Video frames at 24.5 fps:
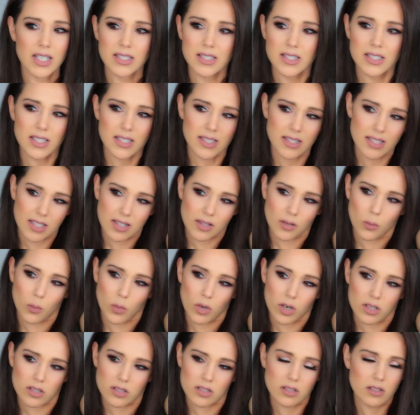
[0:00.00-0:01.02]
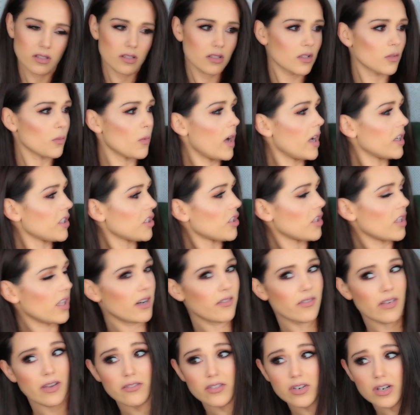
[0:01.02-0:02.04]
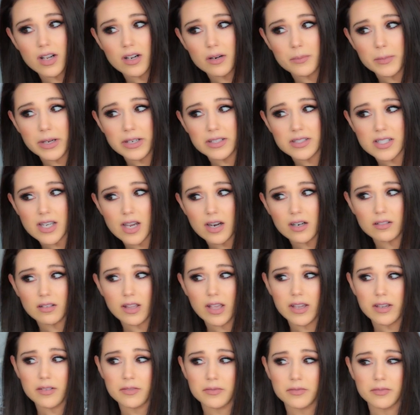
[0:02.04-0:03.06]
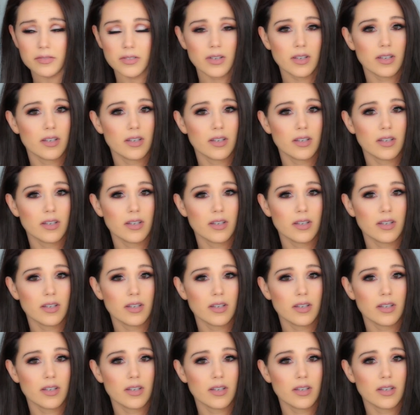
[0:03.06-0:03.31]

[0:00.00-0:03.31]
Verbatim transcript: that is that the worst swatch that I've ever done in my entire life.